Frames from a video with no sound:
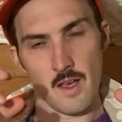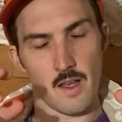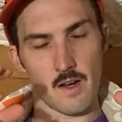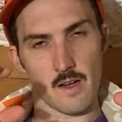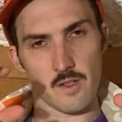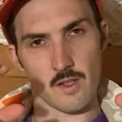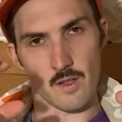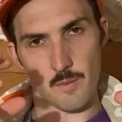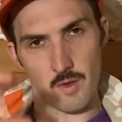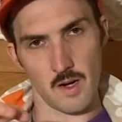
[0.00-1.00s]
in addition to the
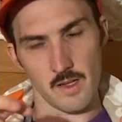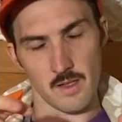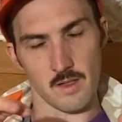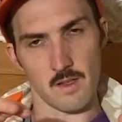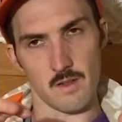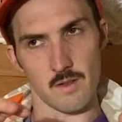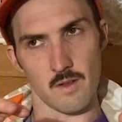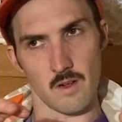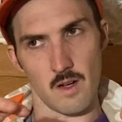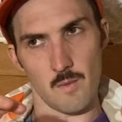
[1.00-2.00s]
price, that's also
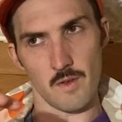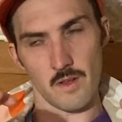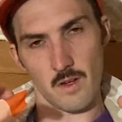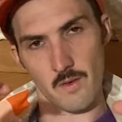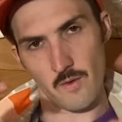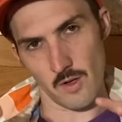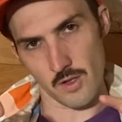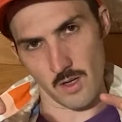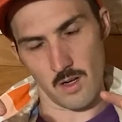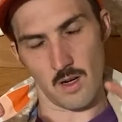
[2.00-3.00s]
going to come with the
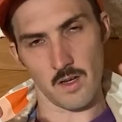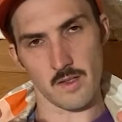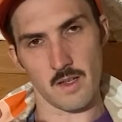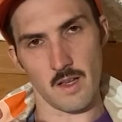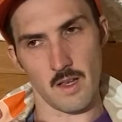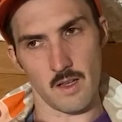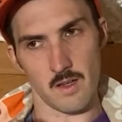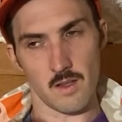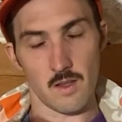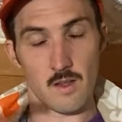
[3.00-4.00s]
conversion cost.
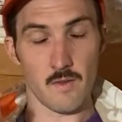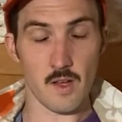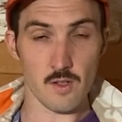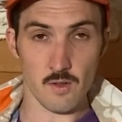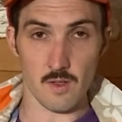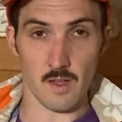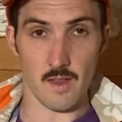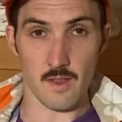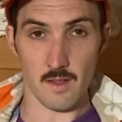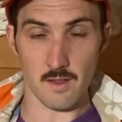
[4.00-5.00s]
And the veggie oil, I
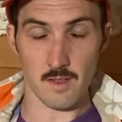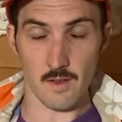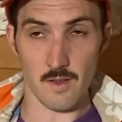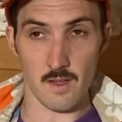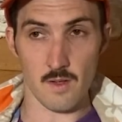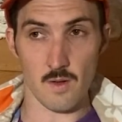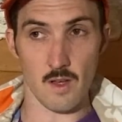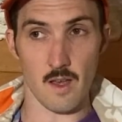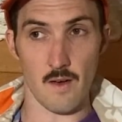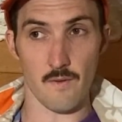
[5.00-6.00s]
still think you
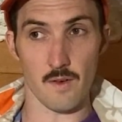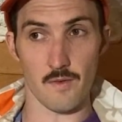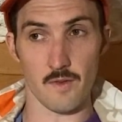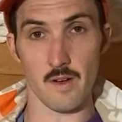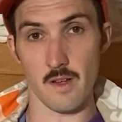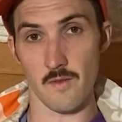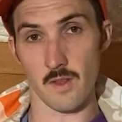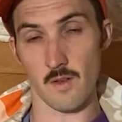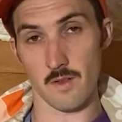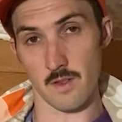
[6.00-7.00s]
can get for free, even
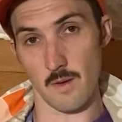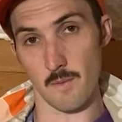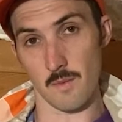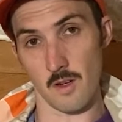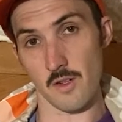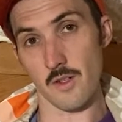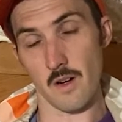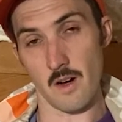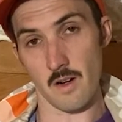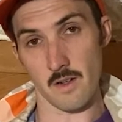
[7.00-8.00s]
though in some larger
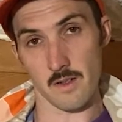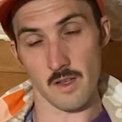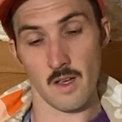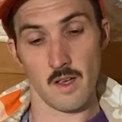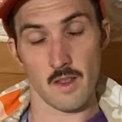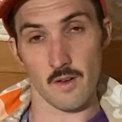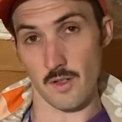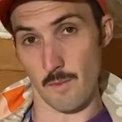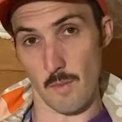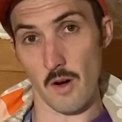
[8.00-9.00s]
areas there is
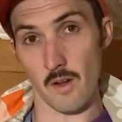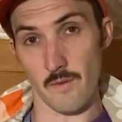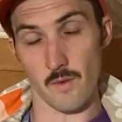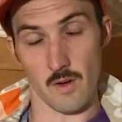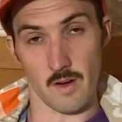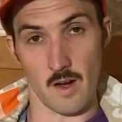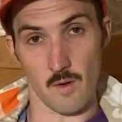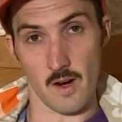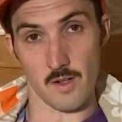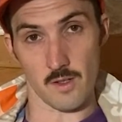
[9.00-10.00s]
a market for it now.
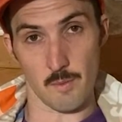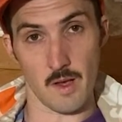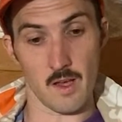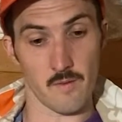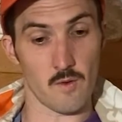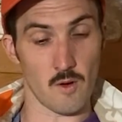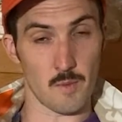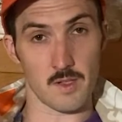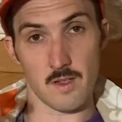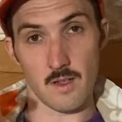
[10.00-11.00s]
We're actually paying for it,
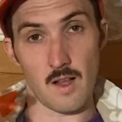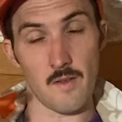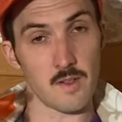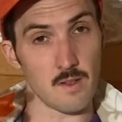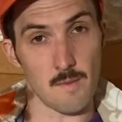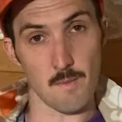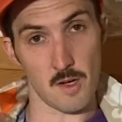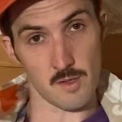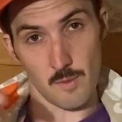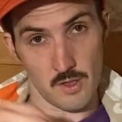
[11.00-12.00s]
but still obviously
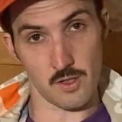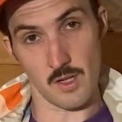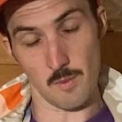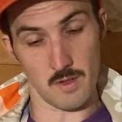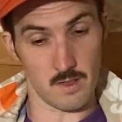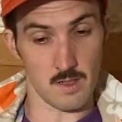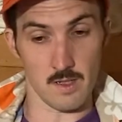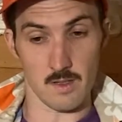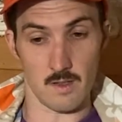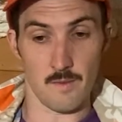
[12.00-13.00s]
much, much cheaper than
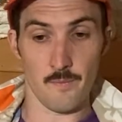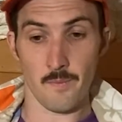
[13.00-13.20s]
diesel.